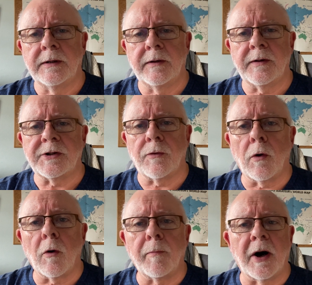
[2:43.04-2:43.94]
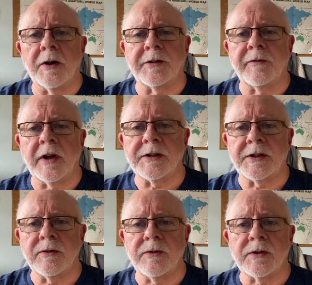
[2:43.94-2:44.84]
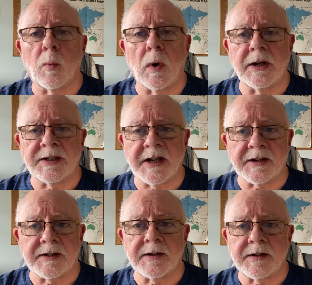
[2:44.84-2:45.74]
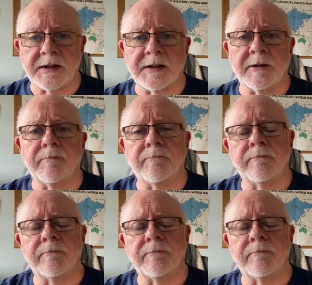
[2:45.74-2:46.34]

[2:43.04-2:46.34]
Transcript: These are all part of Yaesu's WiresX system.